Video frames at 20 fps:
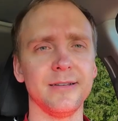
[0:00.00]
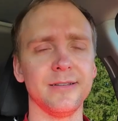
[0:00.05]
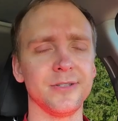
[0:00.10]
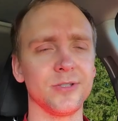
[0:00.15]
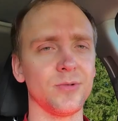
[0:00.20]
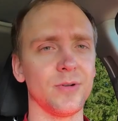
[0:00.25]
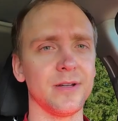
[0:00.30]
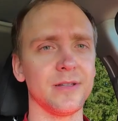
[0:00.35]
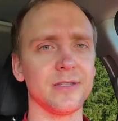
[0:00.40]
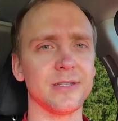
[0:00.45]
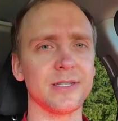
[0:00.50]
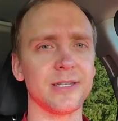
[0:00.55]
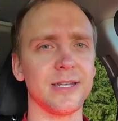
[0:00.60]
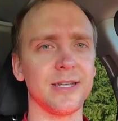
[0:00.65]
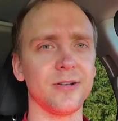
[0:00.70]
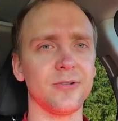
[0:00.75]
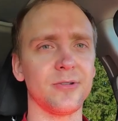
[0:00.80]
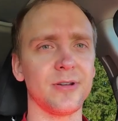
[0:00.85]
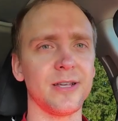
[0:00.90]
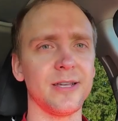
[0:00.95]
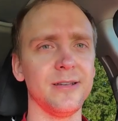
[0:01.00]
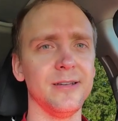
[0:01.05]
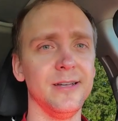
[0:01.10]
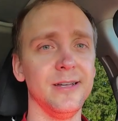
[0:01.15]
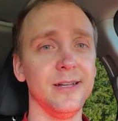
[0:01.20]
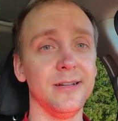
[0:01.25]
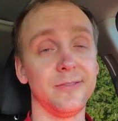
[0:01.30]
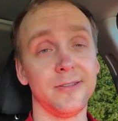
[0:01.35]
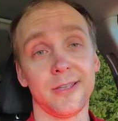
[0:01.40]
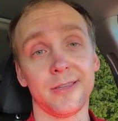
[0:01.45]
enjoying the scenery.
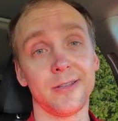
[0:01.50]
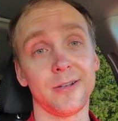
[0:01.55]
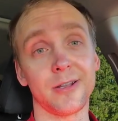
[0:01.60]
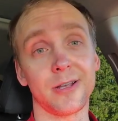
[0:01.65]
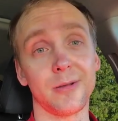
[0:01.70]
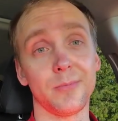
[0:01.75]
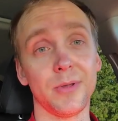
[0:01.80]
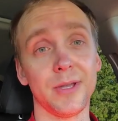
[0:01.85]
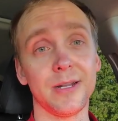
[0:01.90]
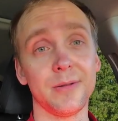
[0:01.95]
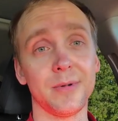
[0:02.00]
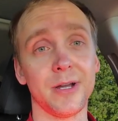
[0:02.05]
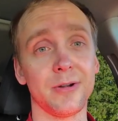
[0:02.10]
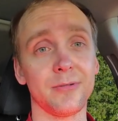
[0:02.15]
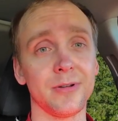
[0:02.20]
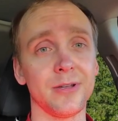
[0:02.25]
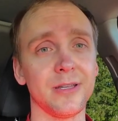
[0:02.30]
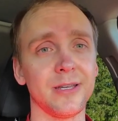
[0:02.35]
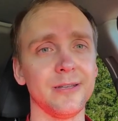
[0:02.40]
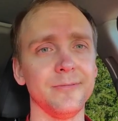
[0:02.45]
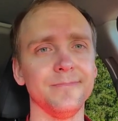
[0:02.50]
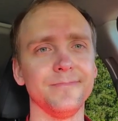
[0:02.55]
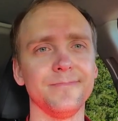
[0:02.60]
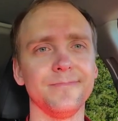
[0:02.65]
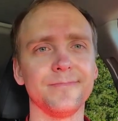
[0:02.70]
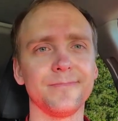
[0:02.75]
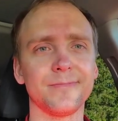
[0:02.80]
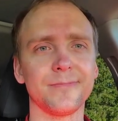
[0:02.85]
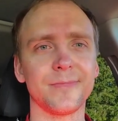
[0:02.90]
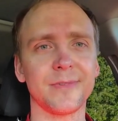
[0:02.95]
Nothing to complain about really.
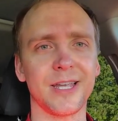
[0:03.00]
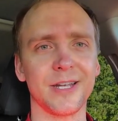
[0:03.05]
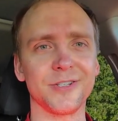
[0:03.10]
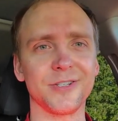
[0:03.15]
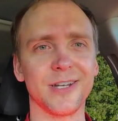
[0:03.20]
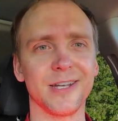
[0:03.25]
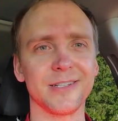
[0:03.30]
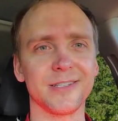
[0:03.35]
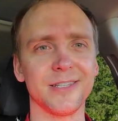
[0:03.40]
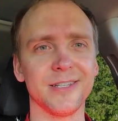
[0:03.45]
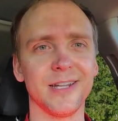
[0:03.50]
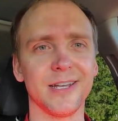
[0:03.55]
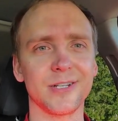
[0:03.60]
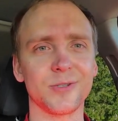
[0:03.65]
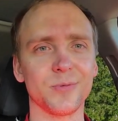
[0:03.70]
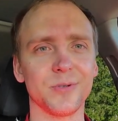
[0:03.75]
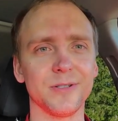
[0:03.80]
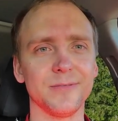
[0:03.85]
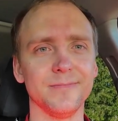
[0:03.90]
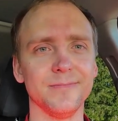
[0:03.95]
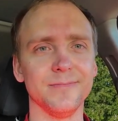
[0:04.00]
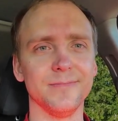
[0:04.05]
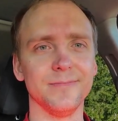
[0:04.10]
Catch you guys in the next one.